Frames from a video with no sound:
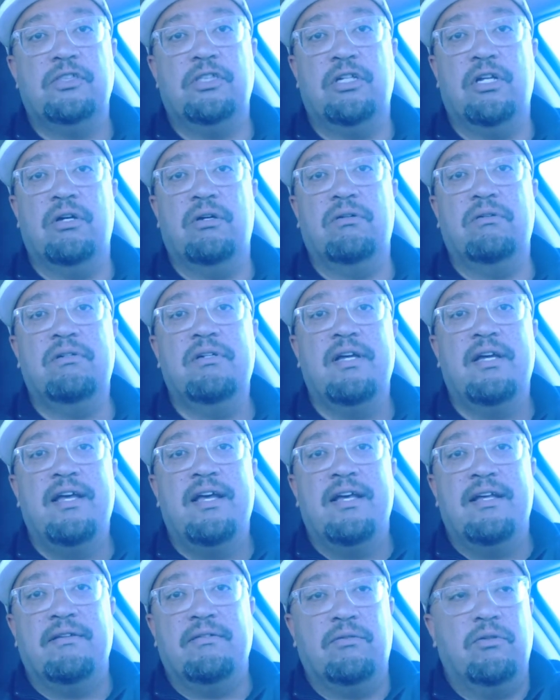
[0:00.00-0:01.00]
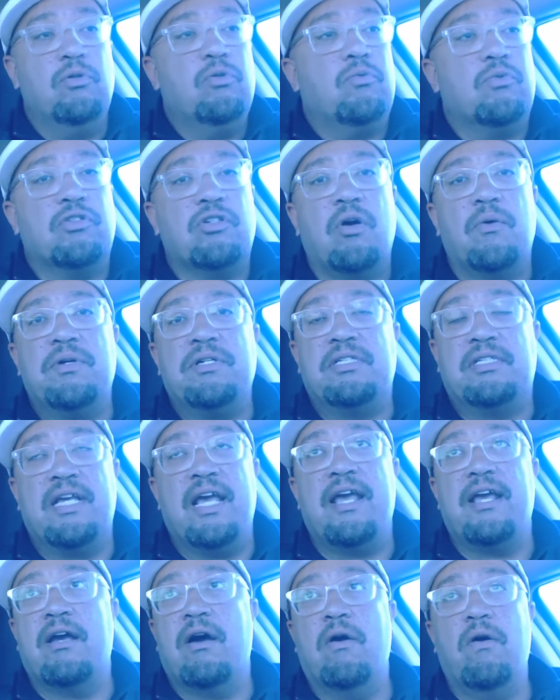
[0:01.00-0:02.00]
Luke was always
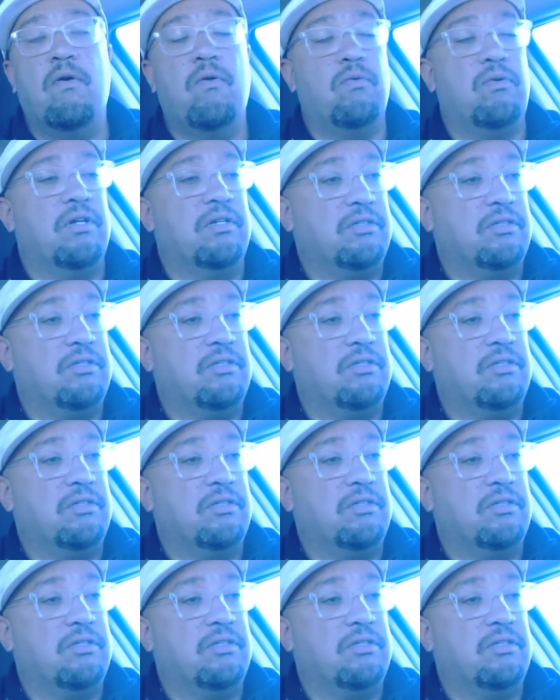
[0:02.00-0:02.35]
gang-ho